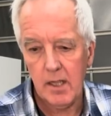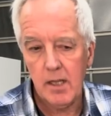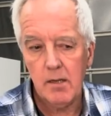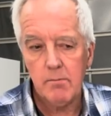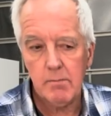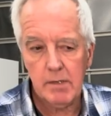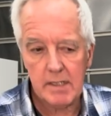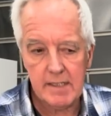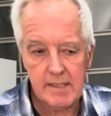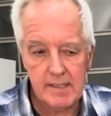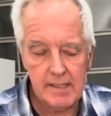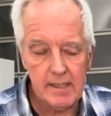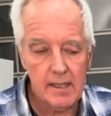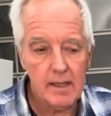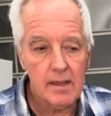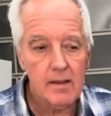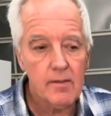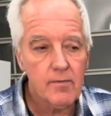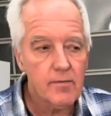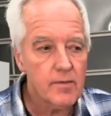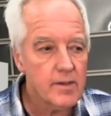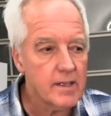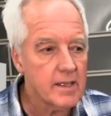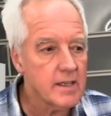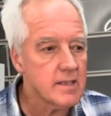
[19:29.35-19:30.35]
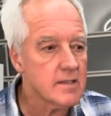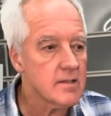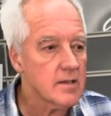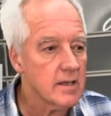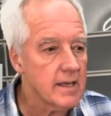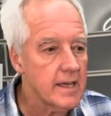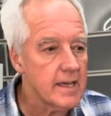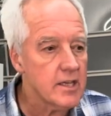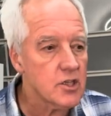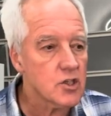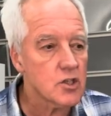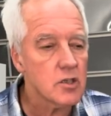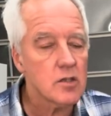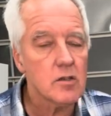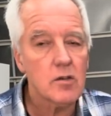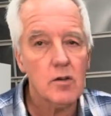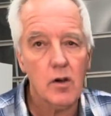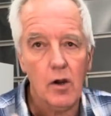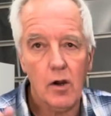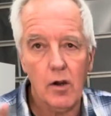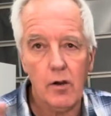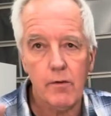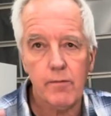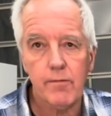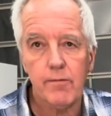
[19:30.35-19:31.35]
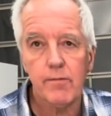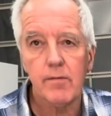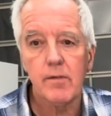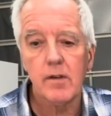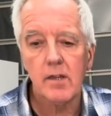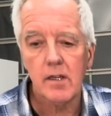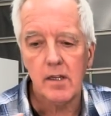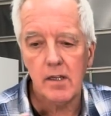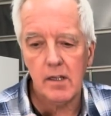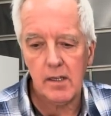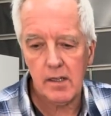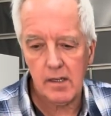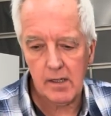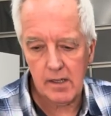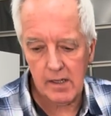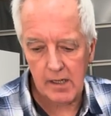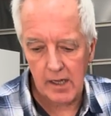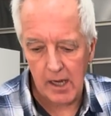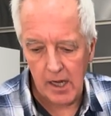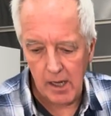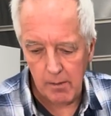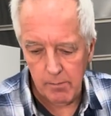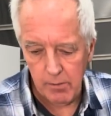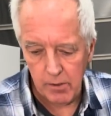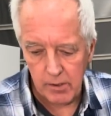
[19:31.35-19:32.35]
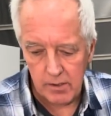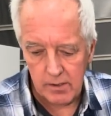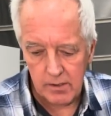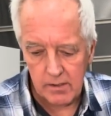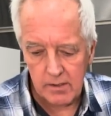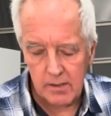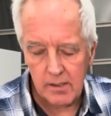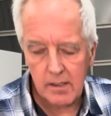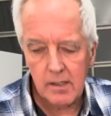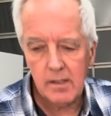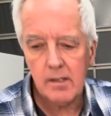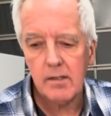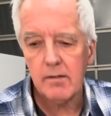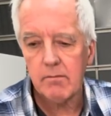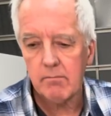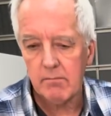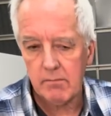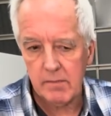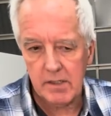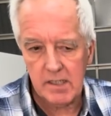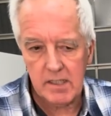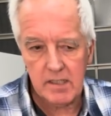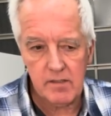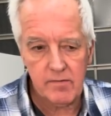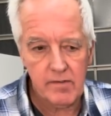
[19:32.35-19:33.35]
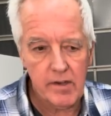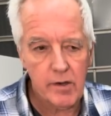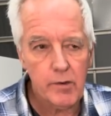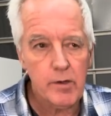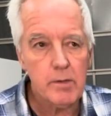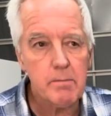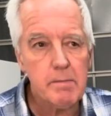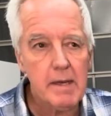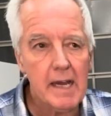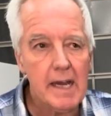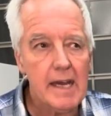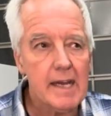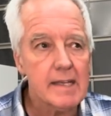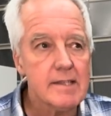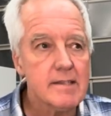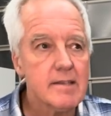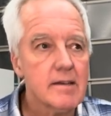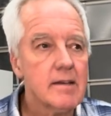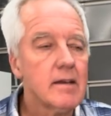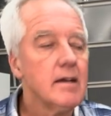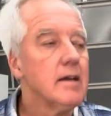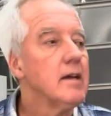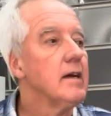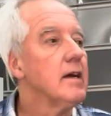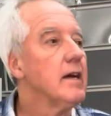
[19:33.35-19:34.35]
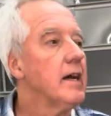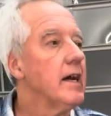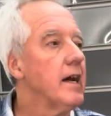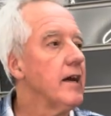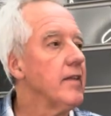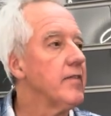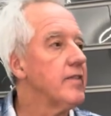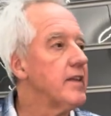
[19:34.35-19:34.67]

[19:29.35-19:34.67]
But still, the insulation of carbon is very bad, and